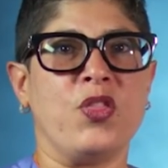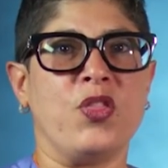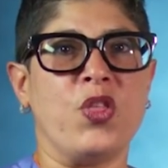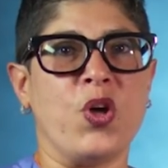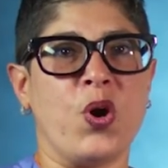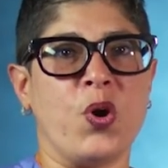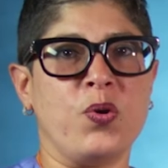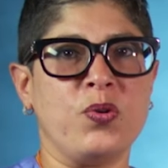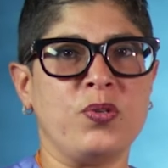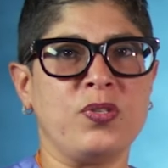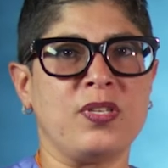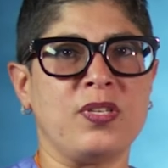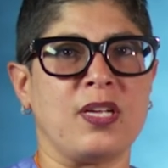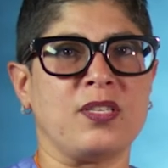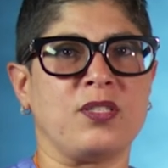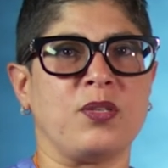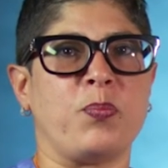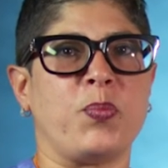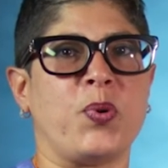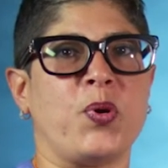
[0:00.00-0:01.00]
those
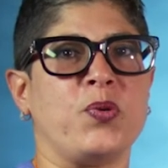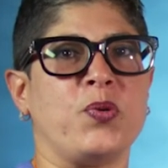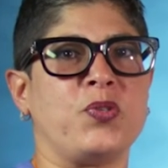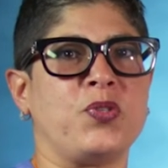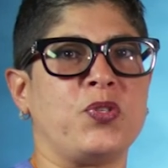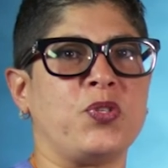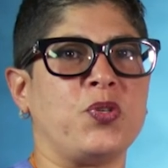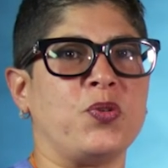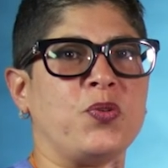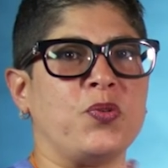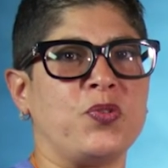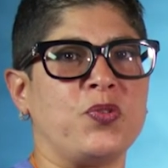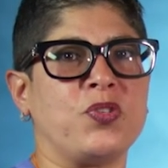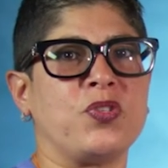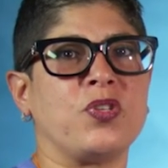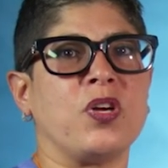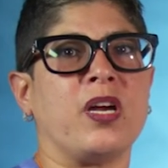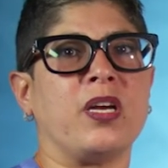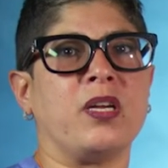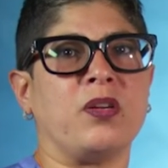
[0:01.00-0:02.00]
as opposed to
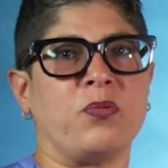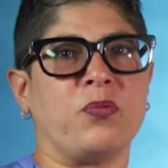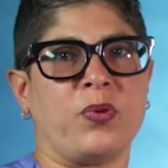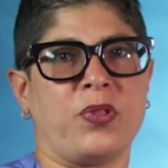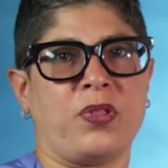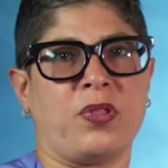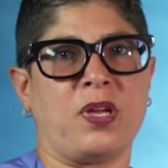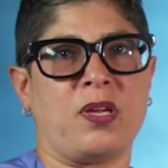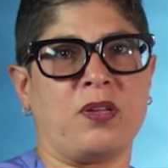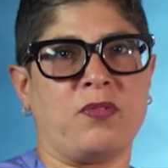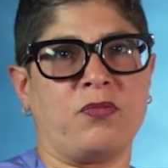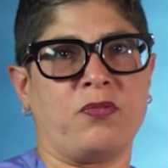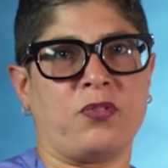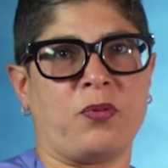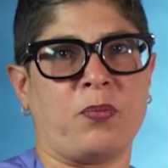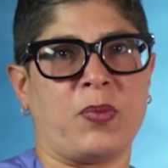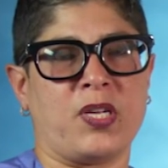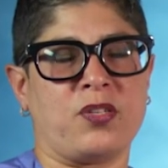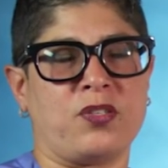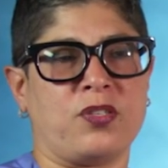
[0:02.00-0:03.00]
starting with the
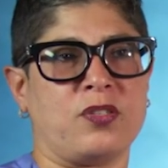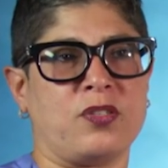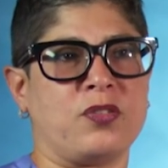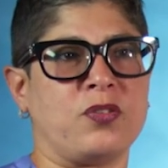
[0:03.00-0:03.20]
information.